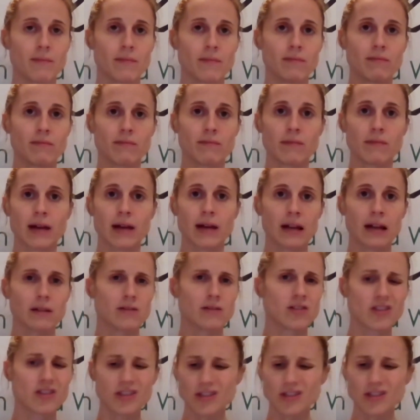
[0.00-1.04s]
mat,
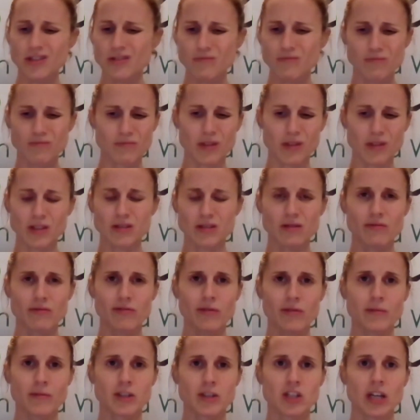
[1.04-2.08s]
you can do most of them
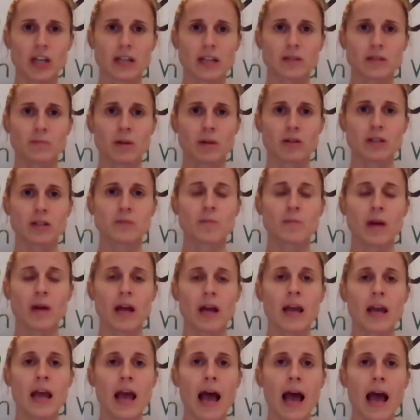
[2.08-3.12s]
from the chair, to be honest, but
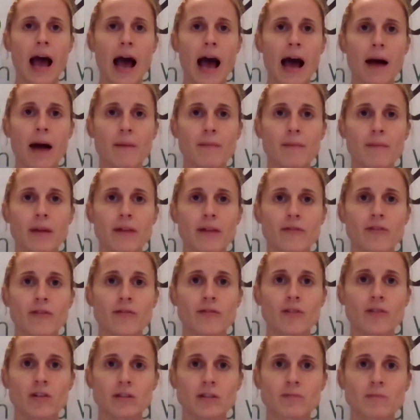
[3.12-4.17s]
if you've
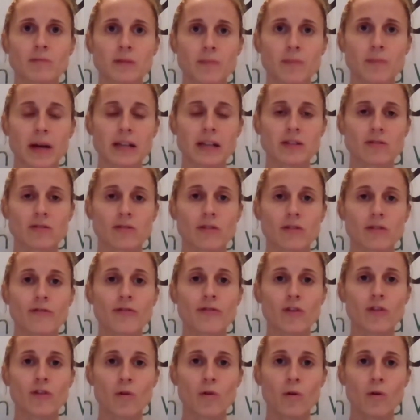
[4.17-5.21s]
got some space on the
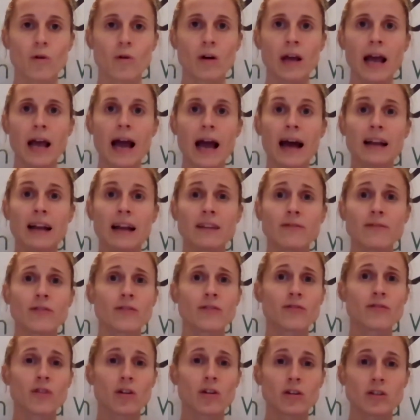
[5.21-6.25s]
floor, and if you've
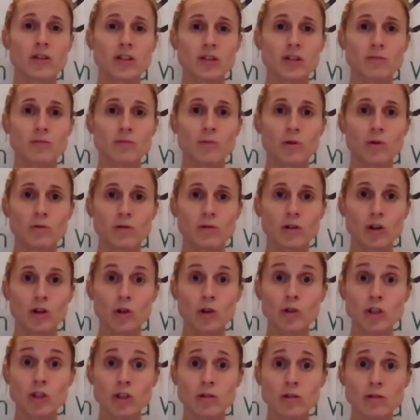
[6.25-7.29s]
got a small
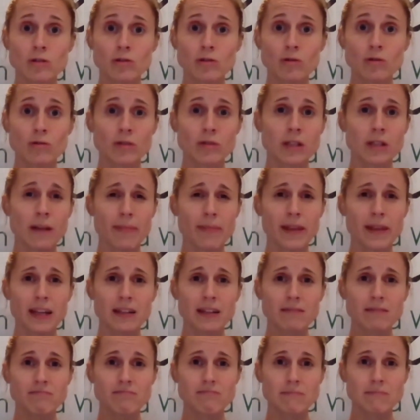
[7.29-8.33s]
cushion or
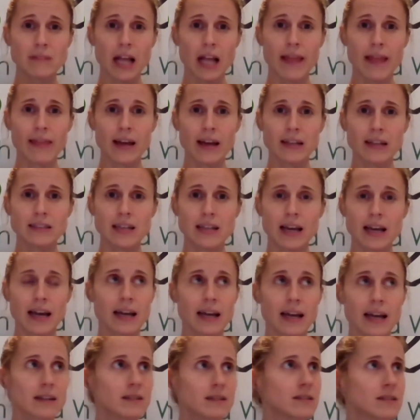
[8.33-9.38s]
something like that to
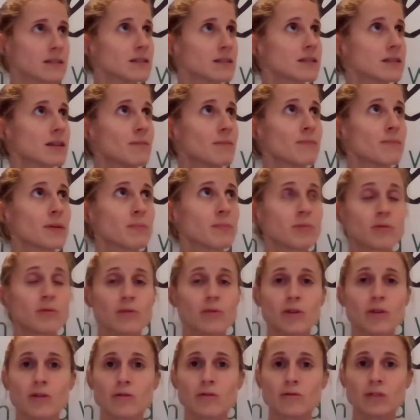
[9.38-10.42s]
hand, some people
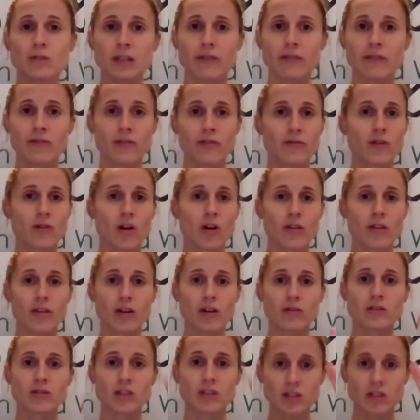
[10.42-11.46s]
use, if you've got
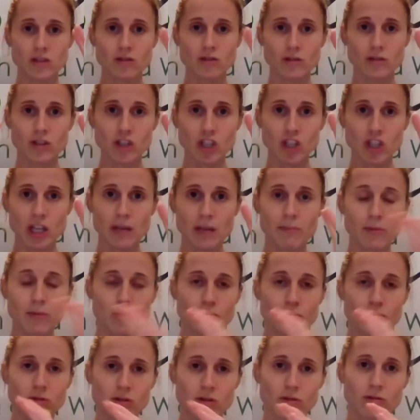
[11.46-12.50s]
those sort of chi
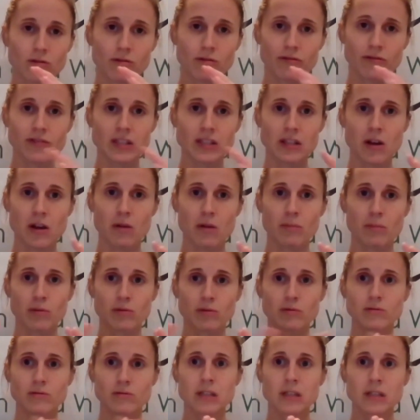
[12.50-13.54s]
balls or physio
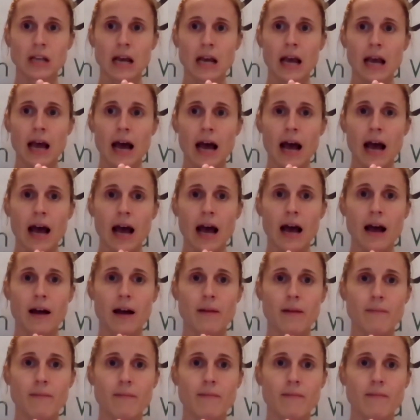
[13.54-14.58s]
balls,
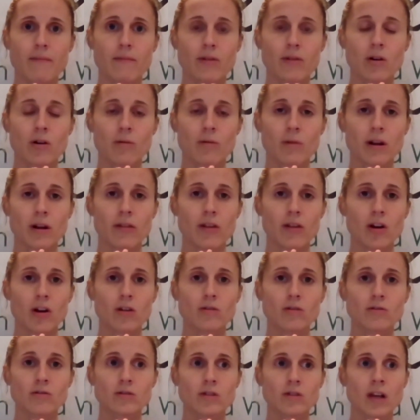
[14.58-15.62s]
got one of those.